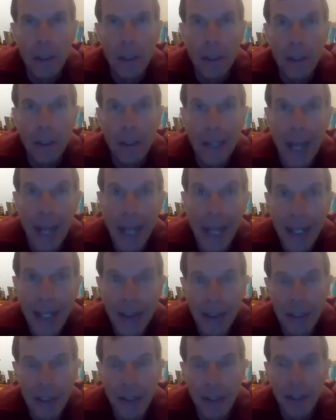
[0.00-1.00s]

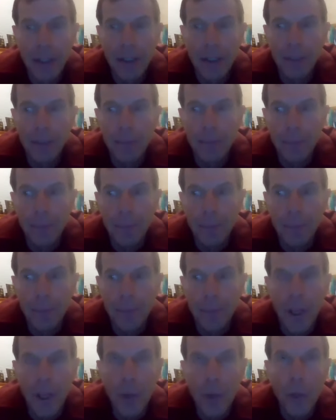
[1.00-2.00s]
likely
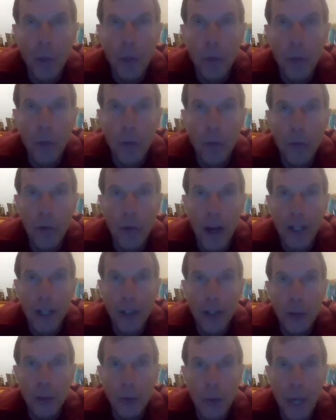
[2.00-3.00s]
we will
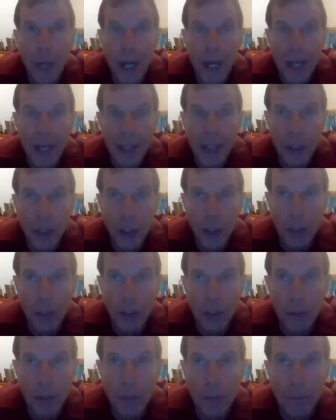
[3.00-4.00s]
find you not
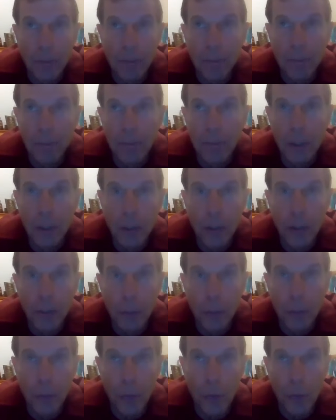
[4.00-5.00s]
eligible because you're
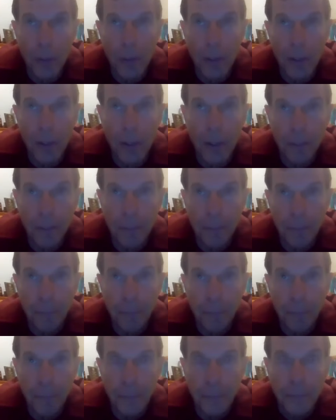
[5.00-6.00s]
performing
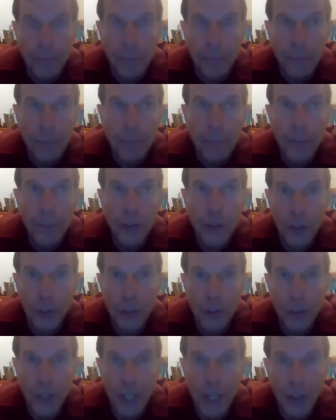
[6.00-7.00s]

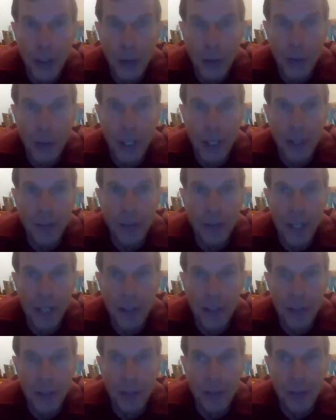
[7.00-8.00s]
substantial gainful
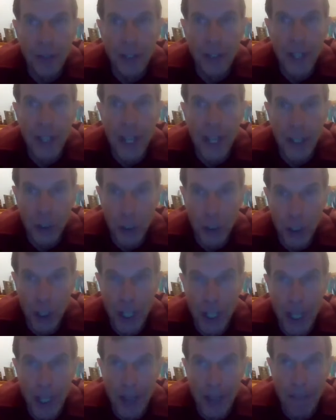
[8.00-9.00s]
activity,
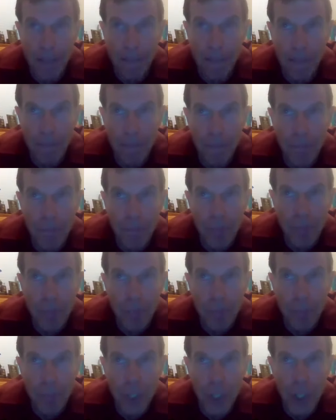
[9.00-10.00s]
SGA.
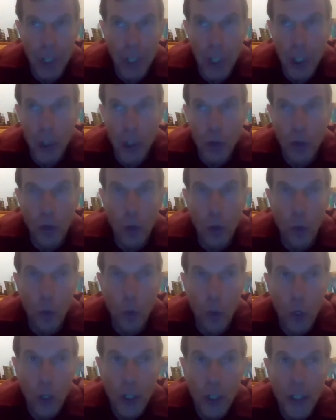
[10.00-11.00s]
So
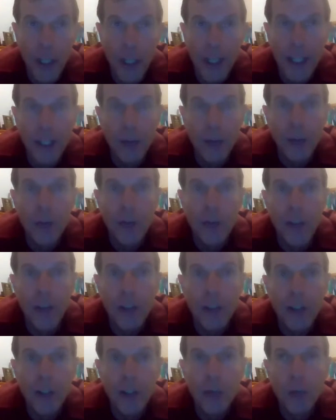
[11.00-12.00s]
work is
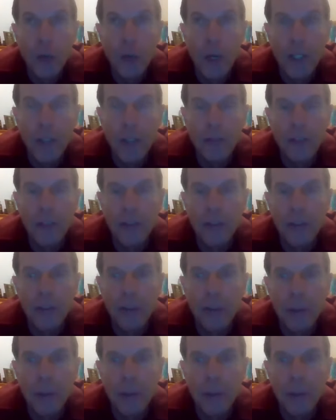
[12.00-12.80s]
very relevant